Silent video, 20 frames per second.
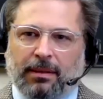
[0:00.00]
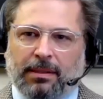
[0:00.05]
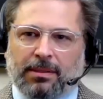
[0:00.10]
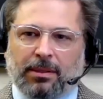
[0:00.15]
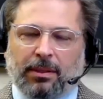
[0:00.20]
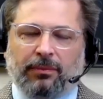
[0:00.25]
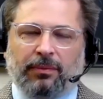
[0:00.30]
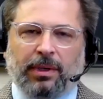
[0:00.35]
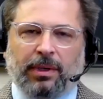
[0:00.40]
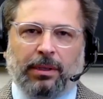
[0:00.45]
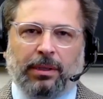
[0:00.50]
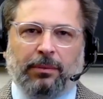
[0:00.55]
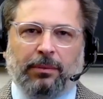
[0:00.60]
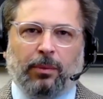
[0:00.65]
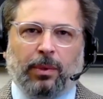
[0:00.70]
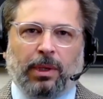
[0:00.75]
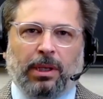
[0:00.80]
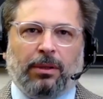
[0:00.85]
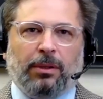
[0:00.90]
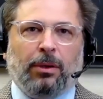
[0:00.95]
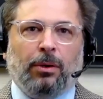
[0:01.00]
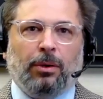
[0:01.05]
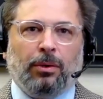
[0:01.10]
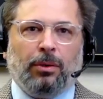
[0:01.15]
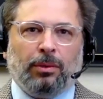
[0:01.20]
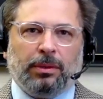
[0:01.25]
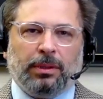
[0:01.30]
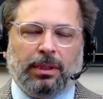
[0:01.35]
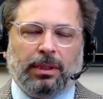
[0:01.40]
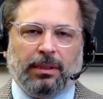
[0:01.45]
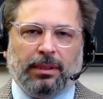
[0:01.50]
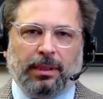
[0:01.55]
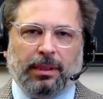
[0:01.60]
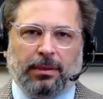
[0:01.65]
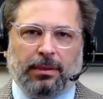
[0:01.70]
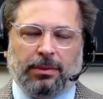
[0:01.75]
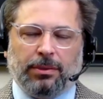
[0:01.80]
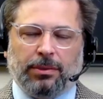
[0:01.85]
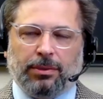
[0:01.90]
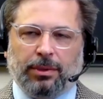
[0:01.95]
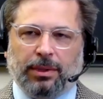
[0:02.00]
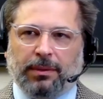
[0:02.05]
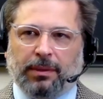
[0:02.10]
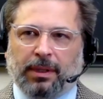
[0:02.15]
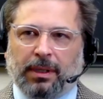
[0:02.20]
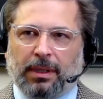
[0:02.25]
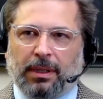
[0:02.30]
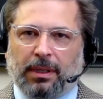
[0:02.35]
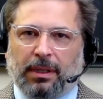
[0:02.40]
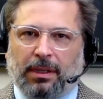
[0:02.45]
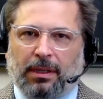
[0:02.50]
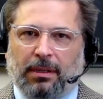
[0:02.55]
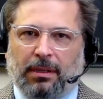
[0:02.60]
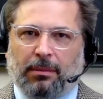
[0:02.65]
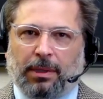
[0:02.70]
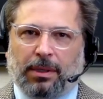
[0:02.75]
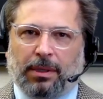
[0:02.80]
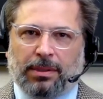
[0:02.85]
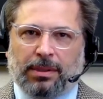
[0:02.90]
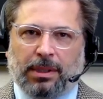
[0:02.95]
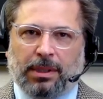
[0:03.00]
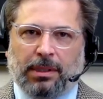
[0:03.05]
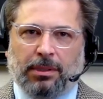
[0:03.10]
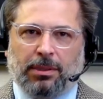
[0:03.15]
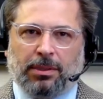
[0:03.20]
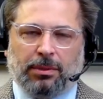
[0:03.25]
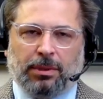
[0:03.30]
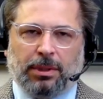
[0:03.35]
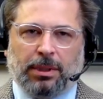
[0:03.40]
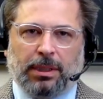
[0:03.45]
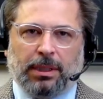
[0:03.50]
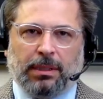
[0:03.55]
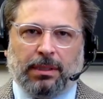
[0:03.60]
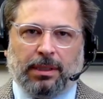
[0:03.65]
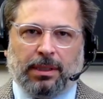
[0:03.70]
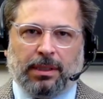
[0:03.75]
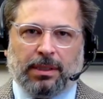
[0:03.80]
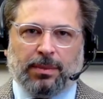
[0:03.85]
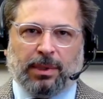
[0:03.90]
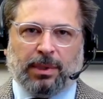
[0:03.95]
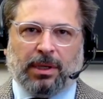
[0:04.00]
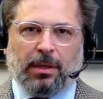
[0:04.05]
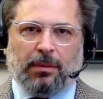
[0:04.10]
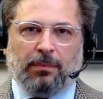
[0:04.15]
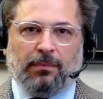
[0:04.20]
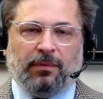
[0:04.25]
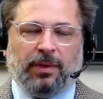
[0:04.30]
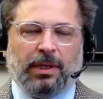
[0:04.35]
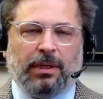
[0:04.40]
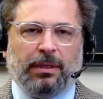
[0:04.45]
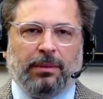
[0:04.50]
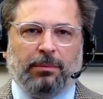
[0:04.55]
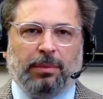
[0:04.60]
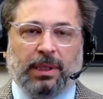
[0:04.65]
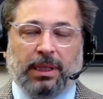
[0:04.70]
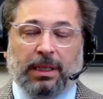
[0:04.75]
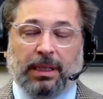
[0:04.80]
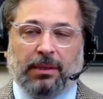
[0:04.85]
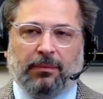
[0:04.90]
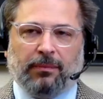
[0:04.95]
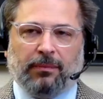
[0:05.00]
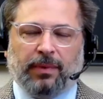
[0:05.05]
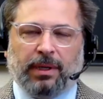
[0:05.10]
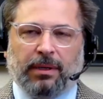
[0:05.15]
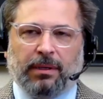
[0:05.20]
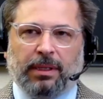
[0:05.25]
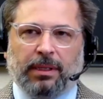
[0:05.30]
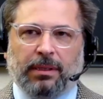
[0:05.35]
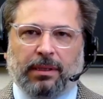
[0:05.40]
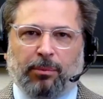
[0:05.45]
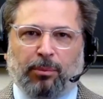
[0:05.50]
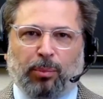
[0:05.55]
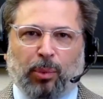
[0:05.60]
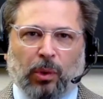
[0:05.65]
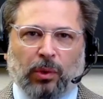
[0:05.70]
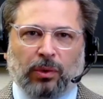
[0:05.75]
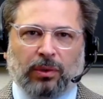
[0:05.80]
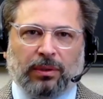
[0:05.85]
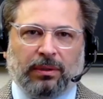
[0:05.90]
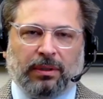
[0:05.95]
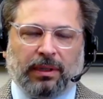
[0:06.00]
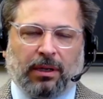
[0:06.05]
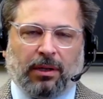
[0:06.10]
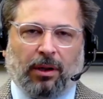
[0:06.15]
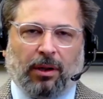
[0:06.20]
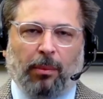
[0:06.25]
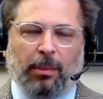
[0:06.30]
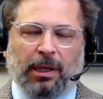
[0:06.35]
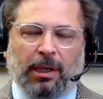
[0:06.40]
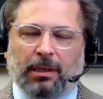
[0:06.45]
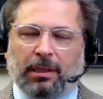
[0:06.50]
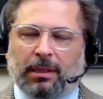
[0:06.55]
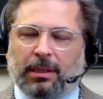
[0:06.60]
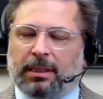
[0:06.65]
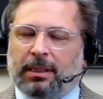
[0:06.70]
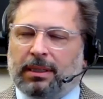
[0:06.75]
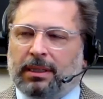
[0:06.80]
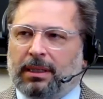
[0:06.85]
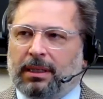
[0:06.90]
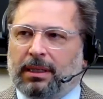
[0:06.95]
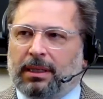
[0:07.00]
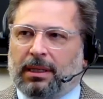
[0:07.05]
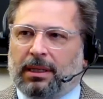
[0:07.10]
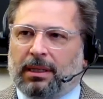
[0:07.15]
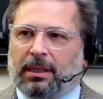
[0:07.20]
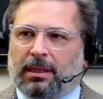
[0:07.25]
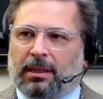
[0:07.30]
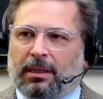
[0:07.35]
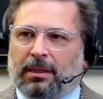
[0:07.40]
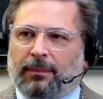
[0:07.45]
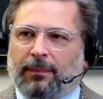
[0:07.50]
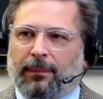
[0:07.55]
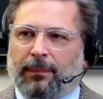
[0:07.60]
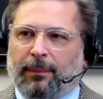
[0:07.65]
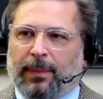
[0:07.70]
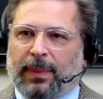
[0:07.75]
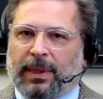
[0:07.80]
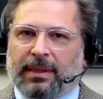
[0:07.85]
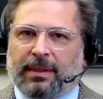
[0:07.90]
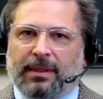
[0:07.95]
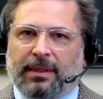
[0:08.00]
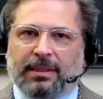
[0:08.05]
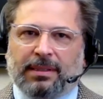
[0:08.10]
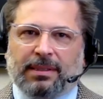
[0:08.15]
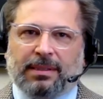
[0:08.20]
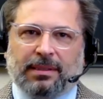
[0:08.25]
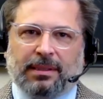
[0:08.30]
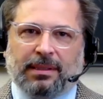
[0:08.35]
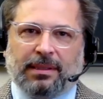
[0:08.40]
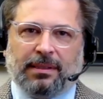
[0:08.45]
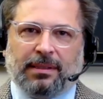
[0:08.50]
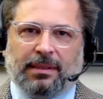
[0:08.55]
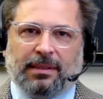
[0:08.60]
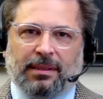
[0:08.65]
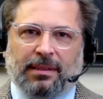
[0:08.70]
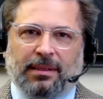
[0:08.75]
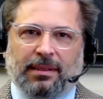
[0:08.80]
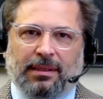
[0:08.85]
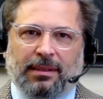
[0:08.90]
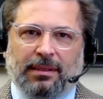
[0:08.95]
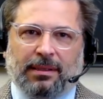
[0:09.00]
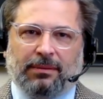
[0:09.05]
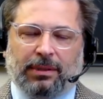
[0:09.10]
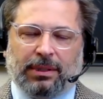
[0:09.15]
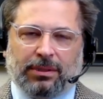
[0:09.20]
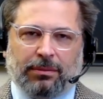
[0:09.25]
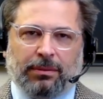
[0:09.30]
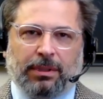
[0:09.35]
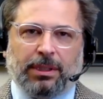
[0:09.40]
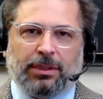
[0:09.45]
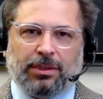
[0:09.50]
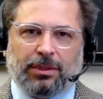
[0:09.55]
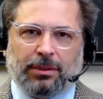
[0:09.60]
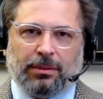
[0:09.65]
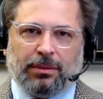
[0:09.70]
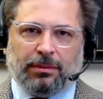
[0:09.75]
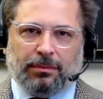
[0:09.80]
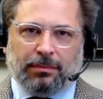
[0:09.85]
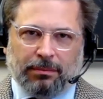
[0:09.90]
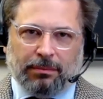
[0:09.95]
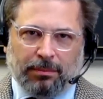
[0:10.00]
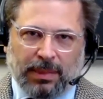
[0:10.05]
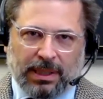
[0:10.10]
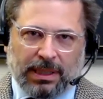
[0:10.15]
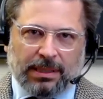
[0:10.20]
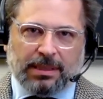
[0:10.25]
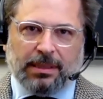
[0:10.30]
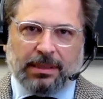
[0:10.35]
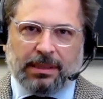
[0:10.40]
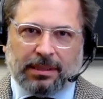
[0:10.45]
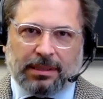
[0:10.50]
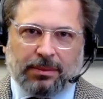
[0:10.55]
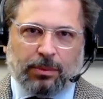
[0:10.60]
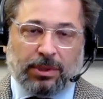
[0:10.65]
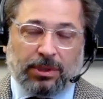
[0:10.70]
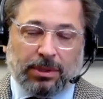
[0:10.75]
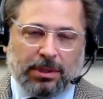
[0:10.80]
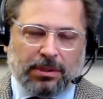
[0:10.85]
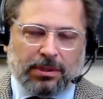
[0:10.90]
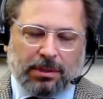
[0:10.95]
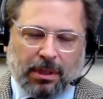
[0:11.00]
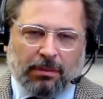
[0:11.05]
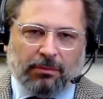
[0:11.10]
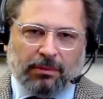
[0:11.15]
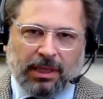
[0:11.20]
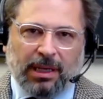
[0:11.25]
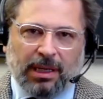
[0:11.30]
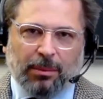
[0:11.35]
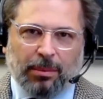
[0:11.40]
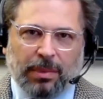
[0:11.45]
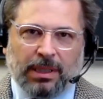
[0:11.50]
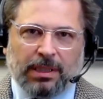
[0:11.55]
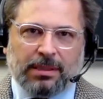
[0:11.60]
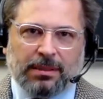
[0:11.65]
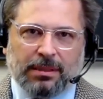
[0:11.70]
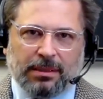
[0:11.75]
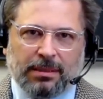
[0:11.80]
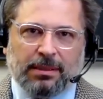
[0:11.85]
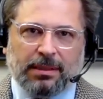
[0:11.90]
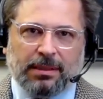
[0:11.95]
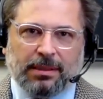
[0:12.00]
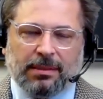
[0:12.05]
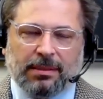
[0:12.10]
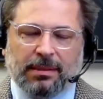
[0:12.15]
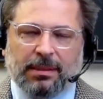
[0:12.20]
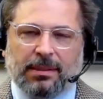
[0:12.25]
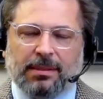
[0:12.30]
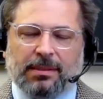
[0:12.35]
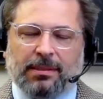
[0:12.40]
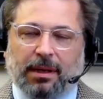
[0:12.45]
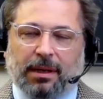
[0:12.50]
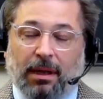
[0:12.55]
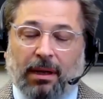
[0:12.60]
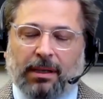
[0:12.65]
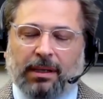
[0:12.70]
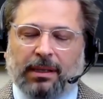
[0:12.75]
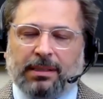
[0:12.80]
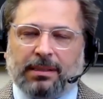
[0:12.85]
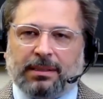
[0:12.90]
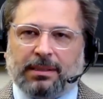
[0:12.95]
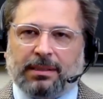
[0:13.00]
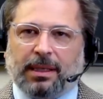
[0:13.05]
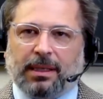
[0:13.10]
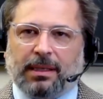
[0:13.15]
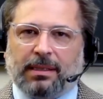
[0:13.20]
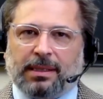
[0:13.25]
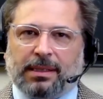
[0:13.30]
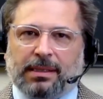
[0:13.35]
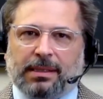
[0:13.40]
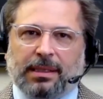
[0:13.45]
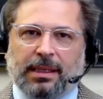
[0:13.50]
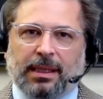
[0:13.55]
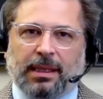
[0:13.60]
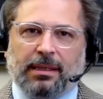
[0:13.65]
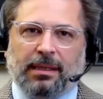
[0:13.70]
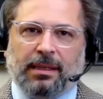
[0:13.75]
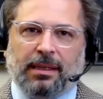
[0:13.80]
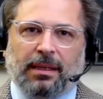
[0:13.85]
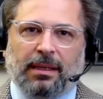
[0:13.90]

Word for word: is not very well known in the industry, because the industry has become very big and very important economically. Um, but this uh, uh restoration business, which is not really a business, it's it's an art, as, as I said,